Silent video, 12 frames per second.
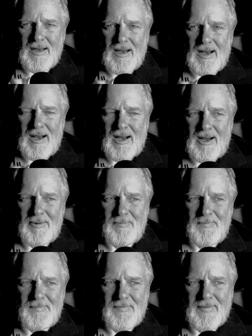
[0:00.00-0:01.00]

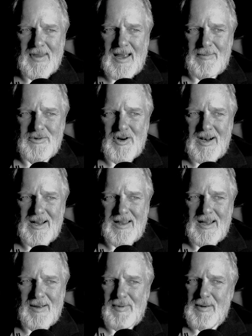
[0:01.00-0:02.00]
I'm trying to
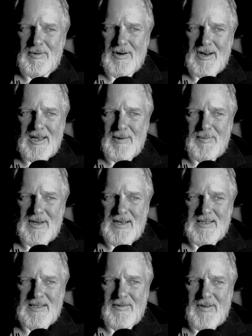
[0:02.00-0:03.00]
think. People are going to get
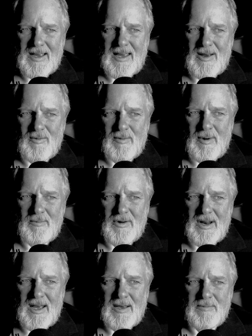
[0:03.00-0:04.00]
pissed if I can't remember
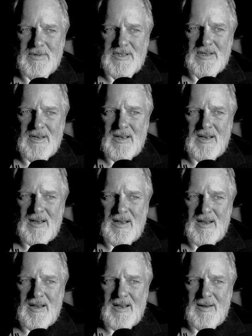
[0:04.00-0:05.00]
names.
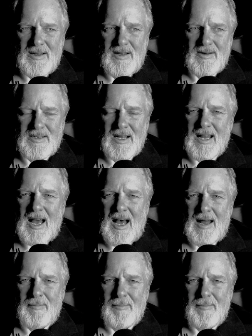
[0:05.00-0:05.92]
There's a lot.